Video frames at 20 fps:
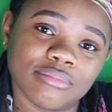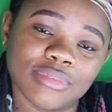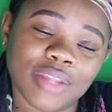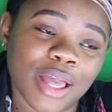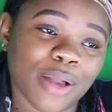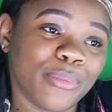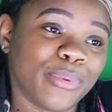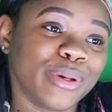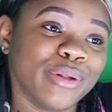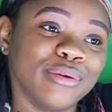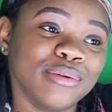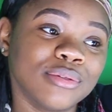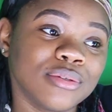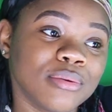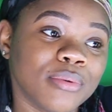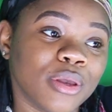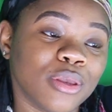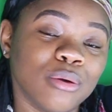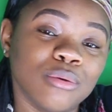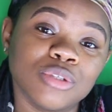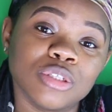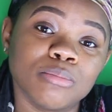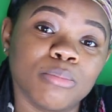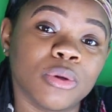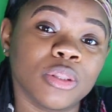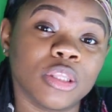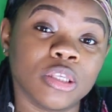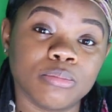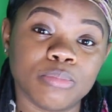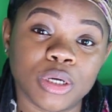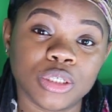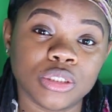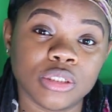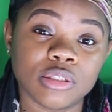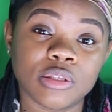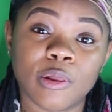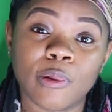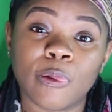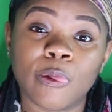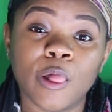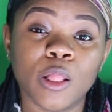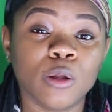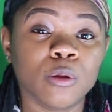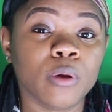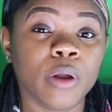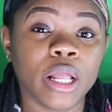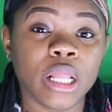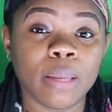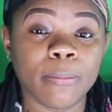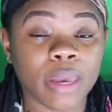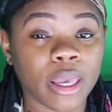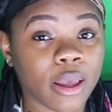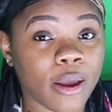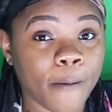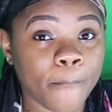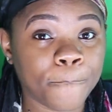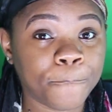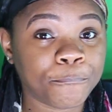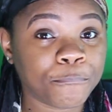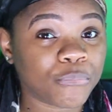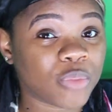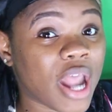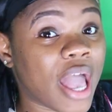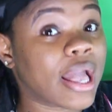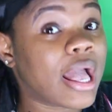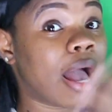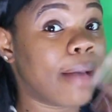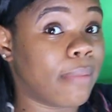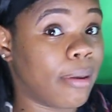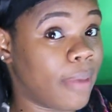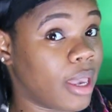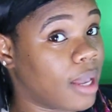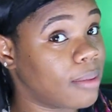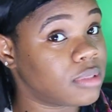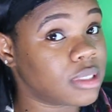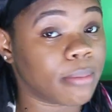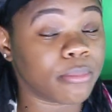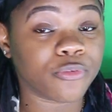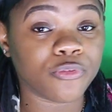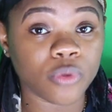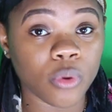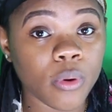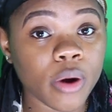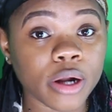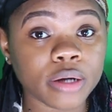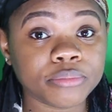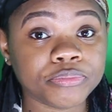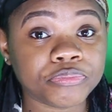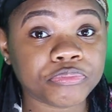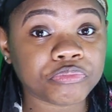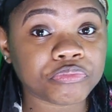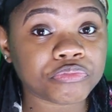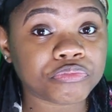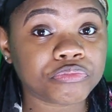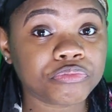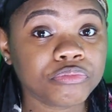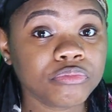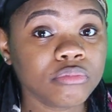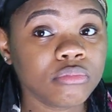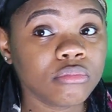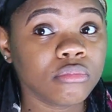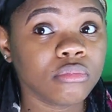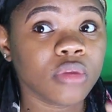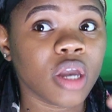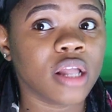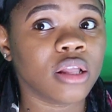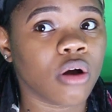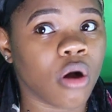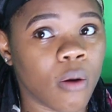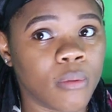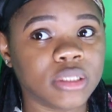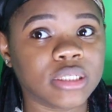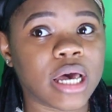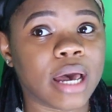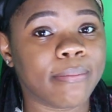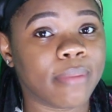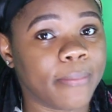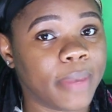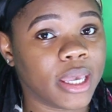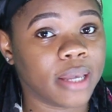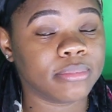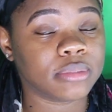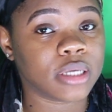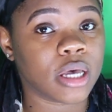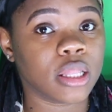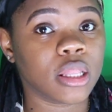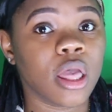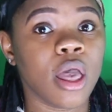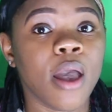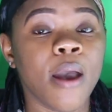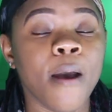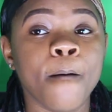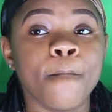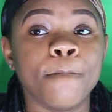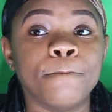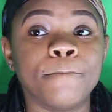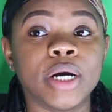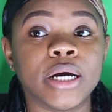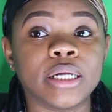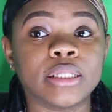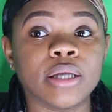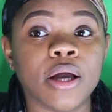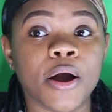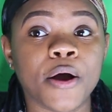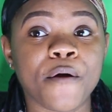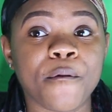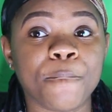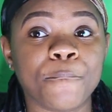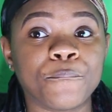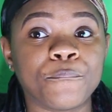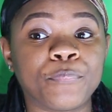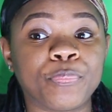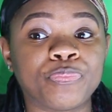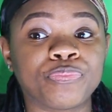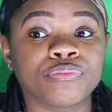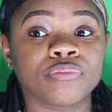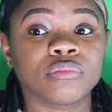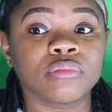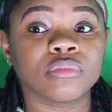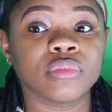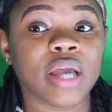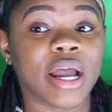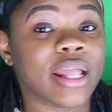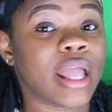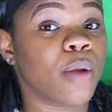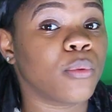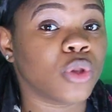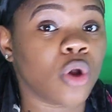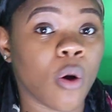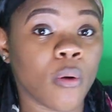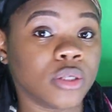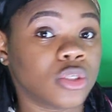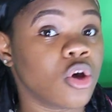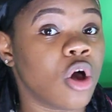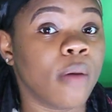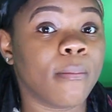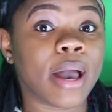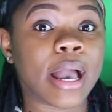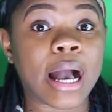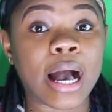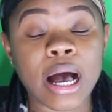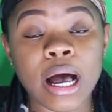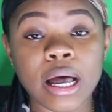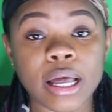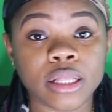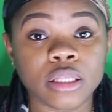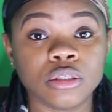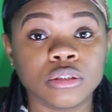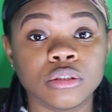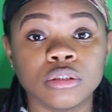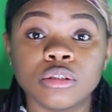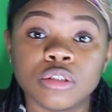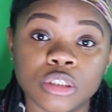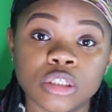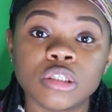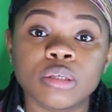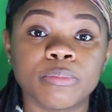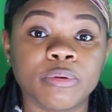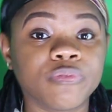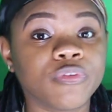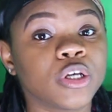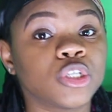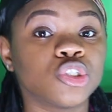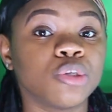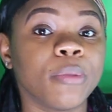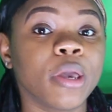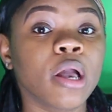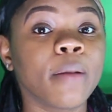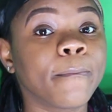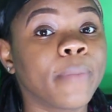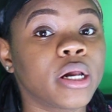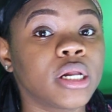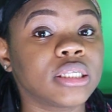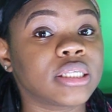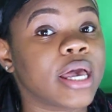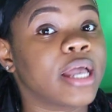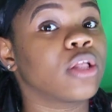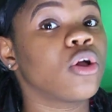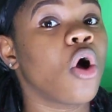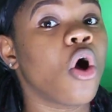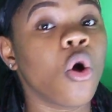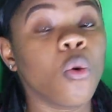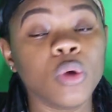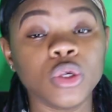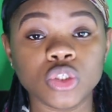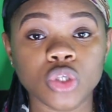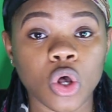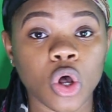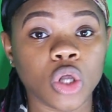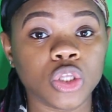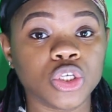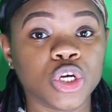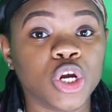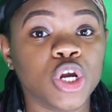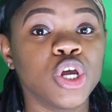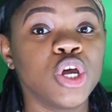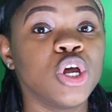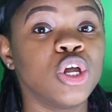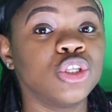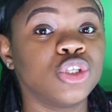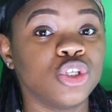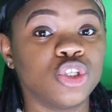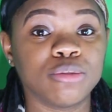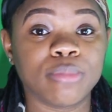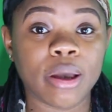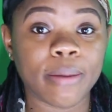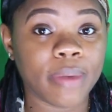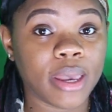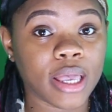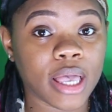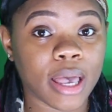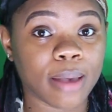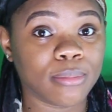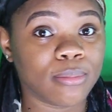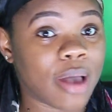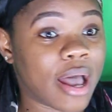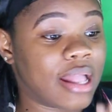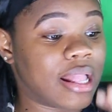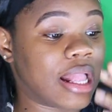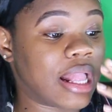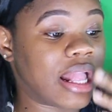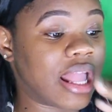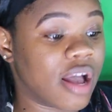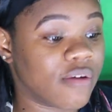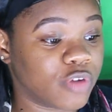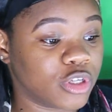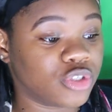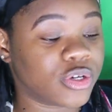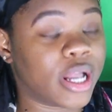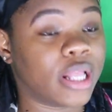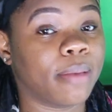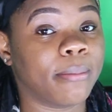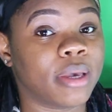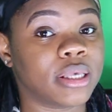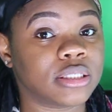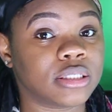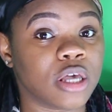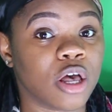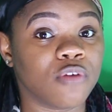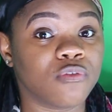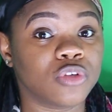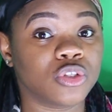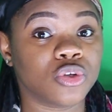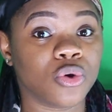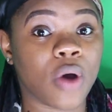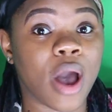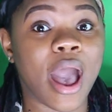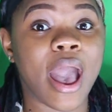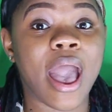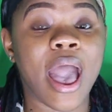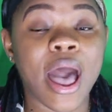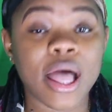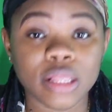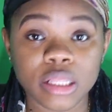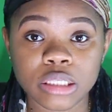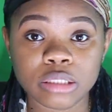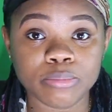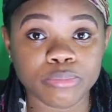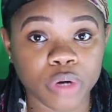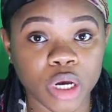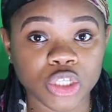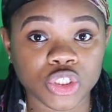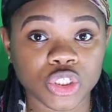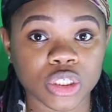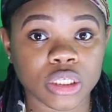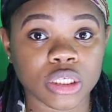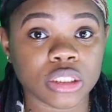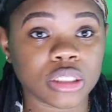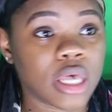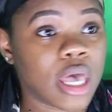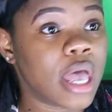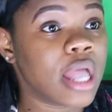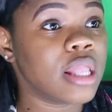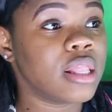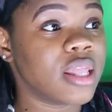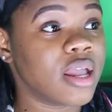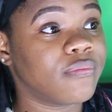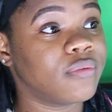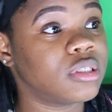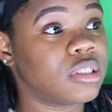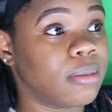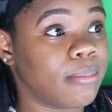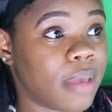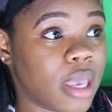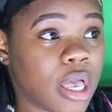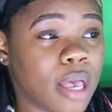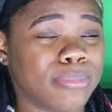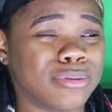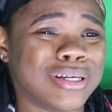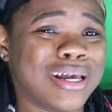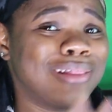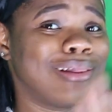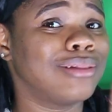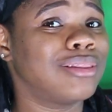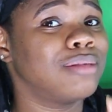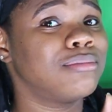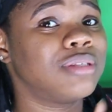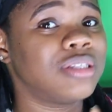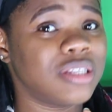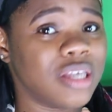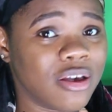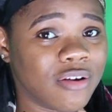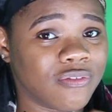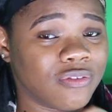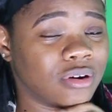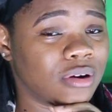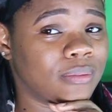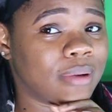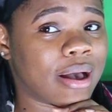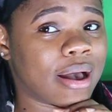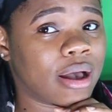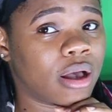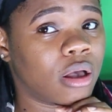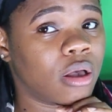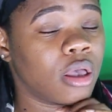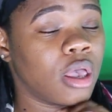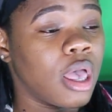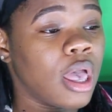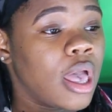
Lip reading: Like, what are you doing? You just bought these brushes and you don't know any makeup. I got my makeup done before. I've always gotten my makeup done. But, and I would always call my aunt. She's a professional makeup artist. I'd always called her to do my makeup. I'd never tried it myself. So I had these brushes, never did makeup. So I let them sit for a while.